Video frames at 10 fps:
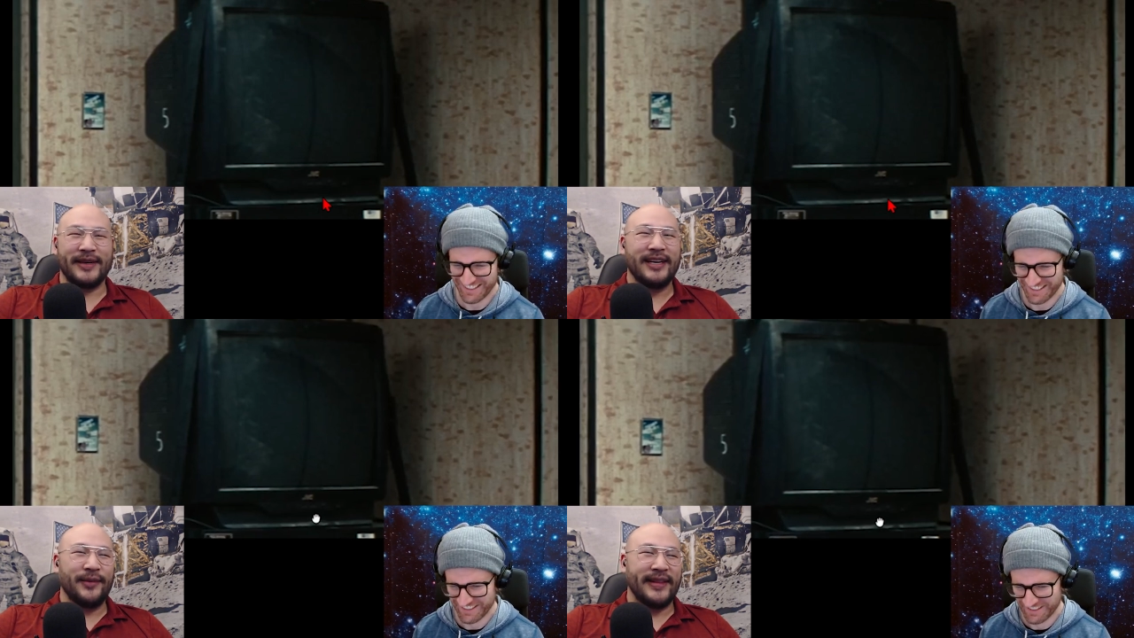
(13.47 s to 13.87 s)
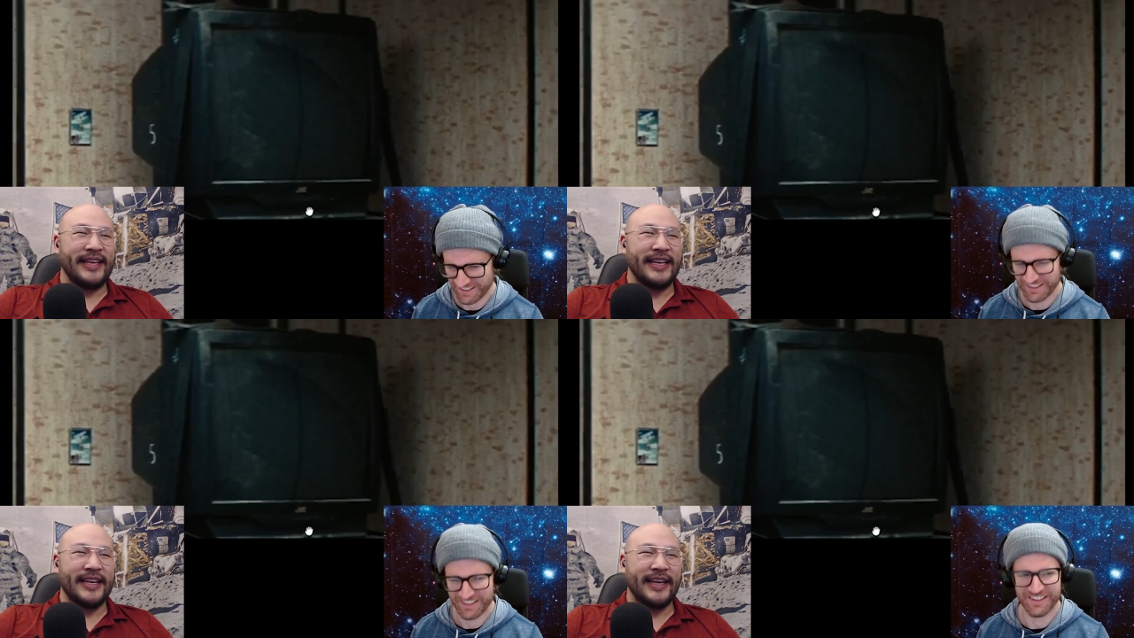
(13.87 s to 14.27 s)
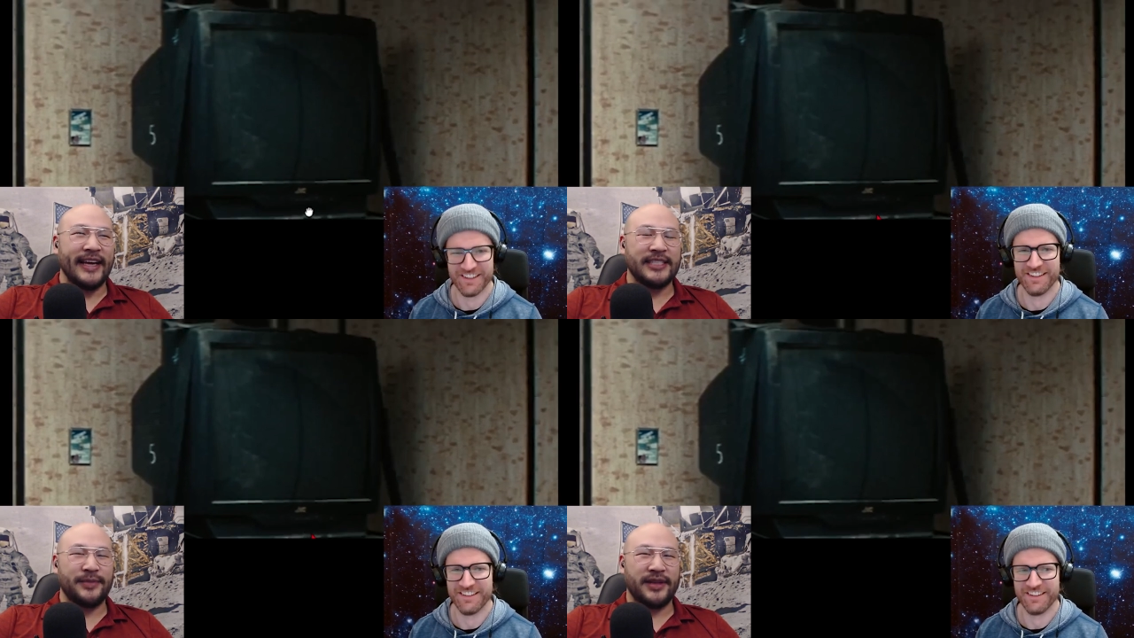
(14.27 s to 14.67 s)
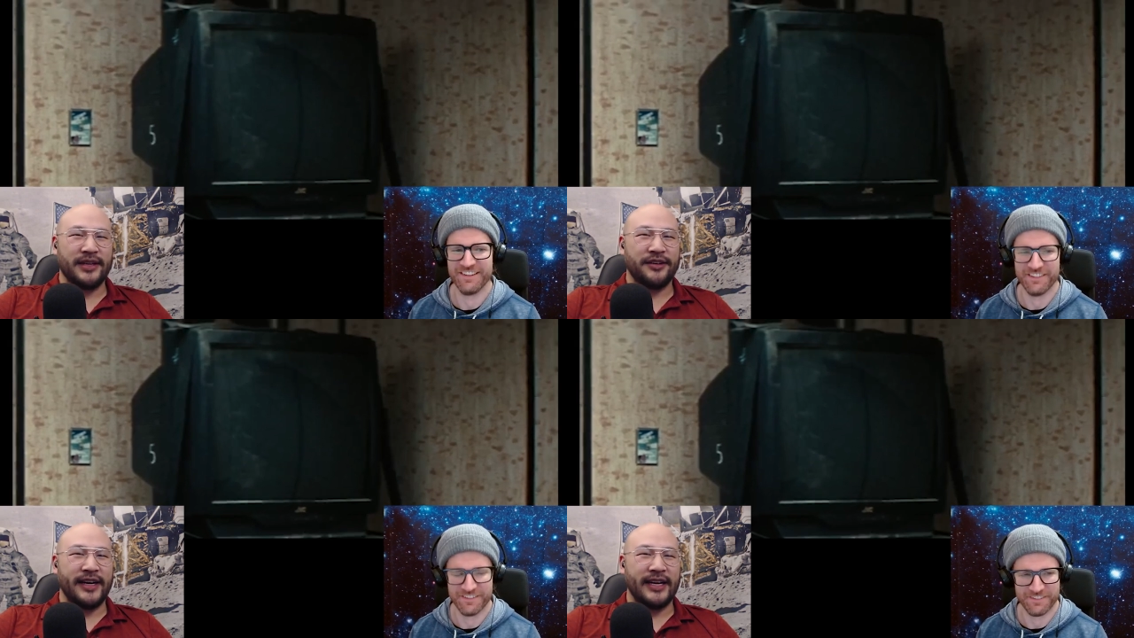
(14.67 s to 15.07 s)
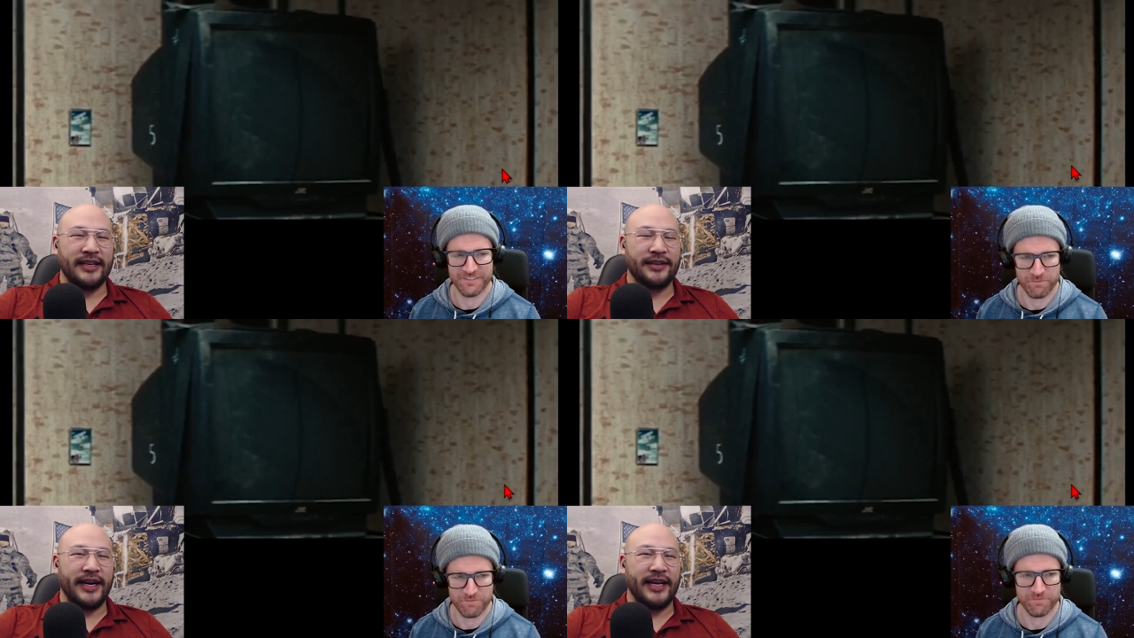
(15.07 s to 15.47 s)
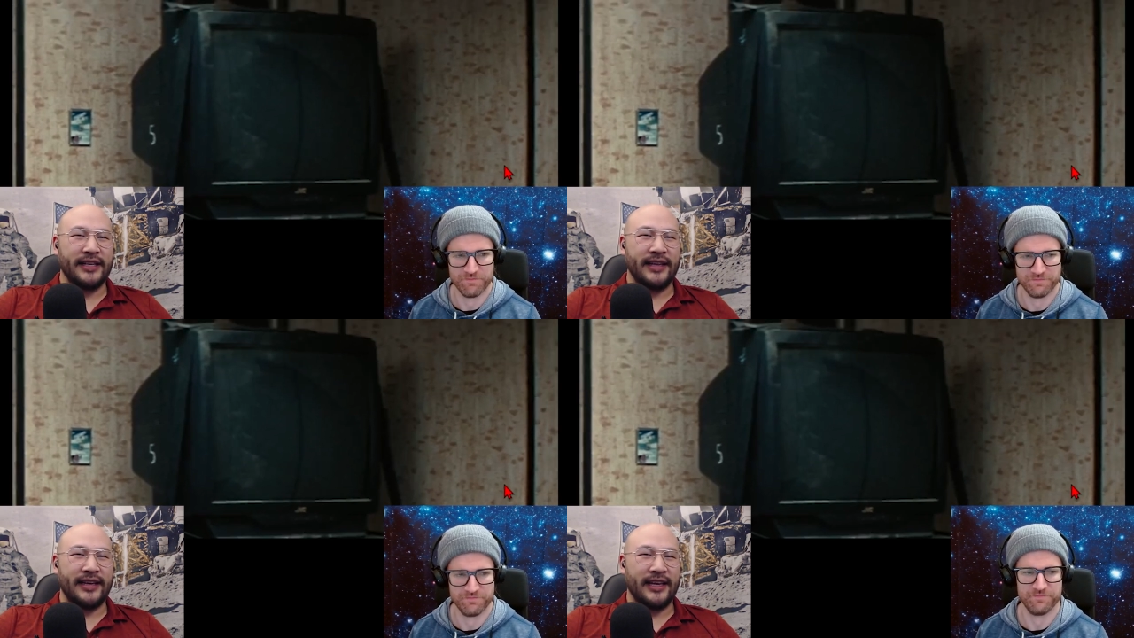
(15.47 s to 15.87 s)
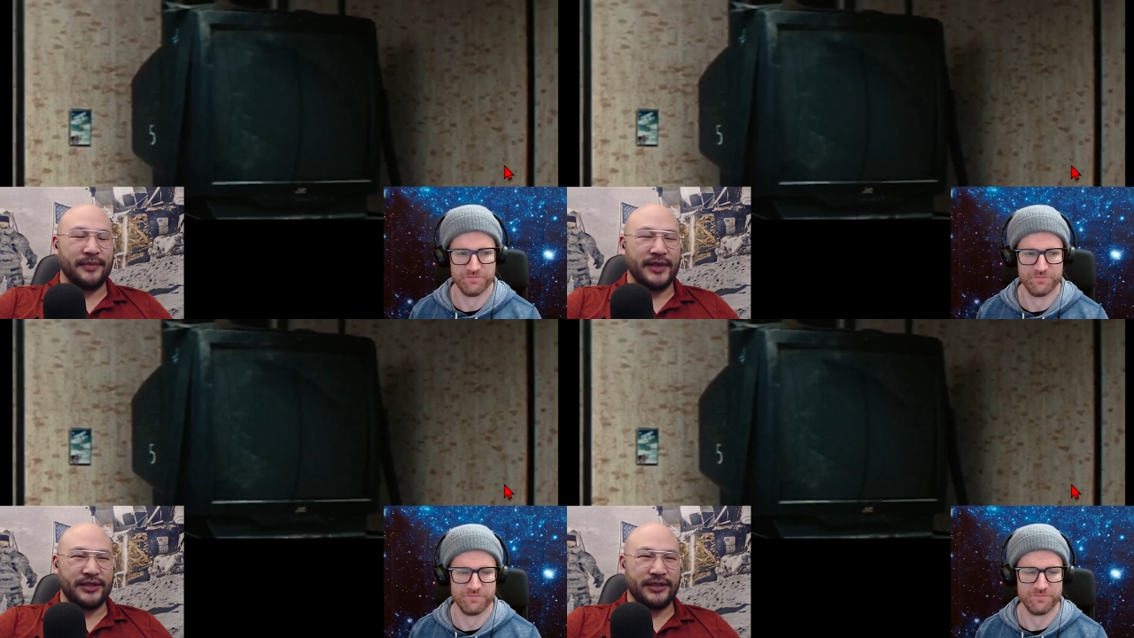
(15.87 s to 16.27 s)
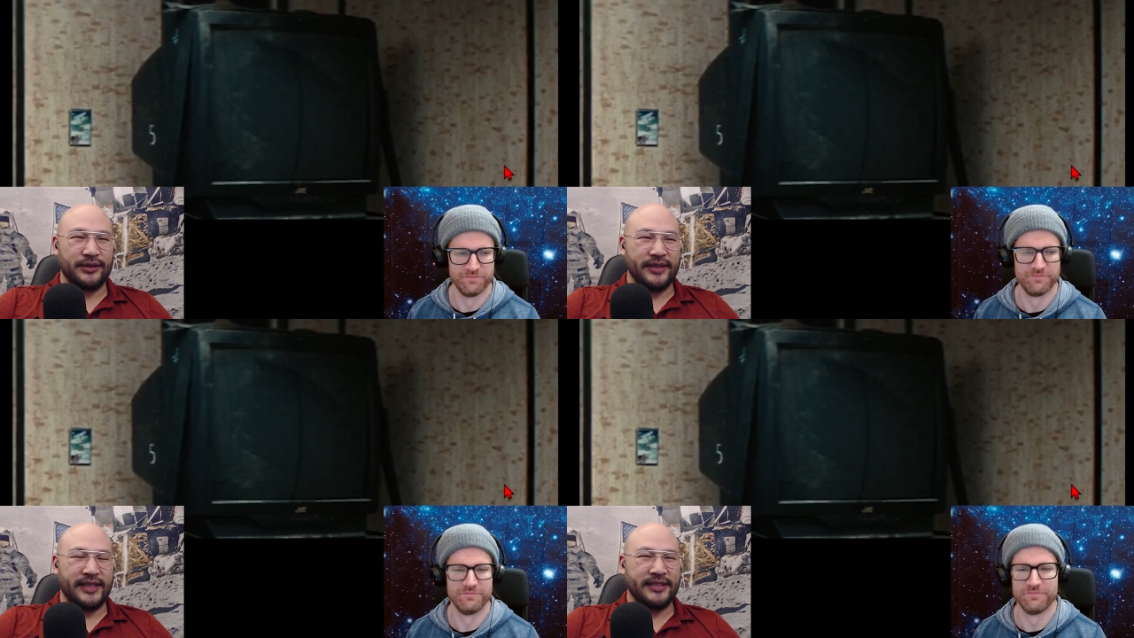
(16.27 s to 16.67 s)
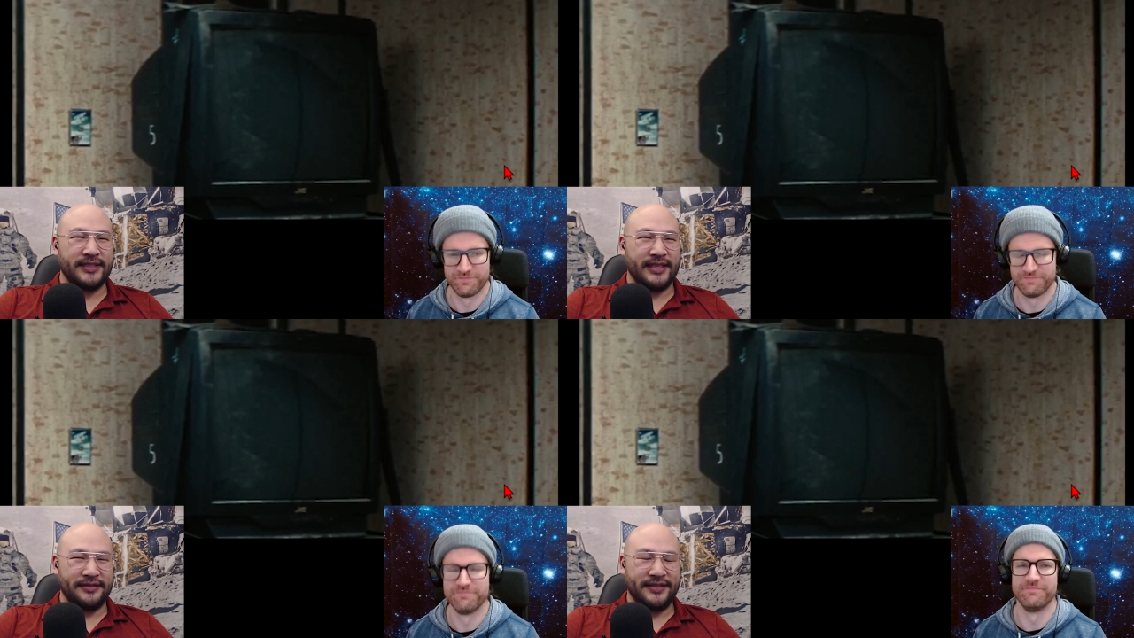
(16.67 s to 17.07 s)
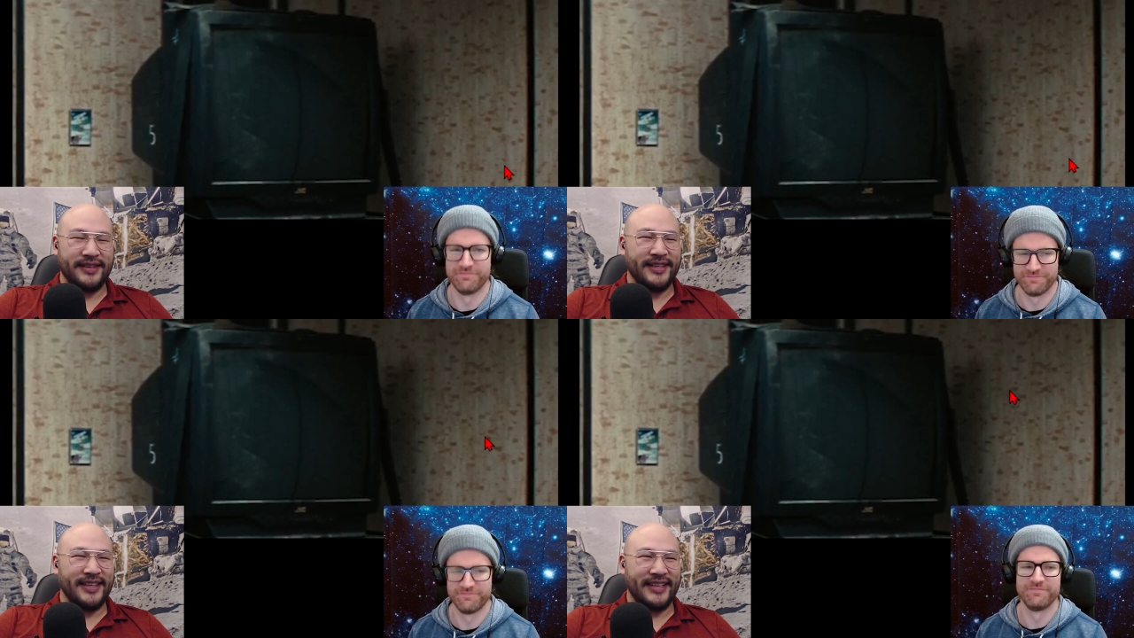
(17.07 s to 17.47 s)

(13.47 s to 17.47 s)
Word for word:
Speaker 1: when they need to catch up on the grading, grading like elementary school kids stuff. Mm-hmm.